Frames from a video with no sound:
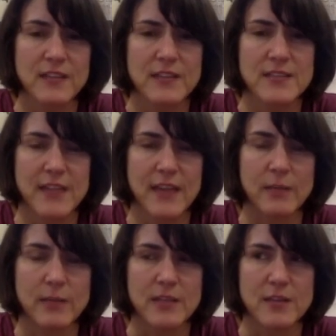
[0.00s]
site,
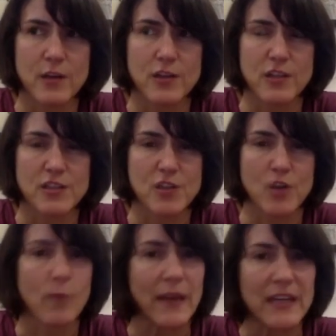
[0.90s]
because there are just so
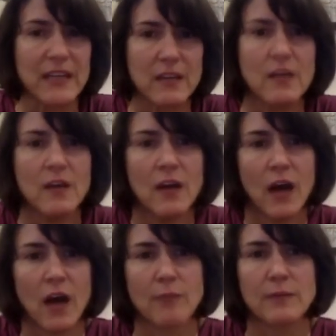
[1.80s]
many
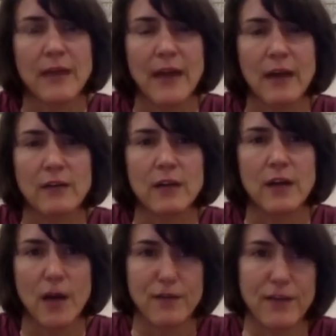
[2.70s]

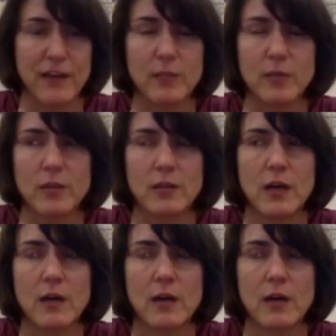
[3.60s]
available.